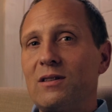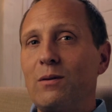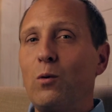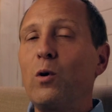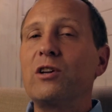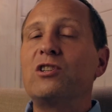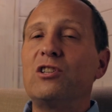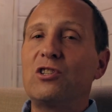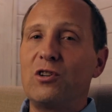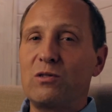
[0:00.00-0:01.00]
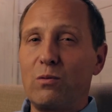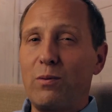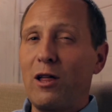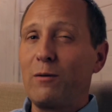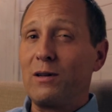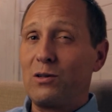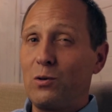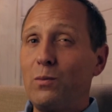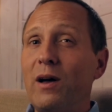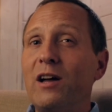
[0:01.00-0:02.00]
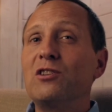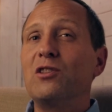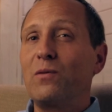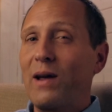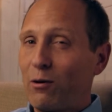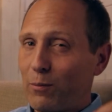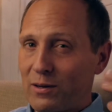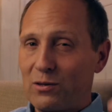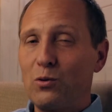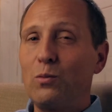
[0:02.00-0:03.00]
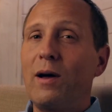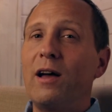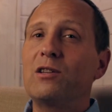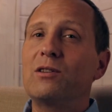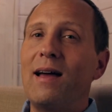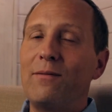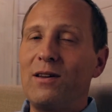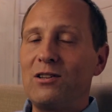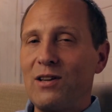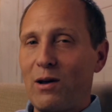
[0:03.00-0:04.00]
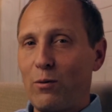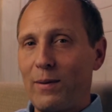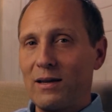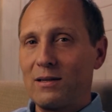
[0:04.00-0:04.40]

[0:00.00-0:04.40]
the mortgage insurance will probably be too much and the rate will be too much. FHA will make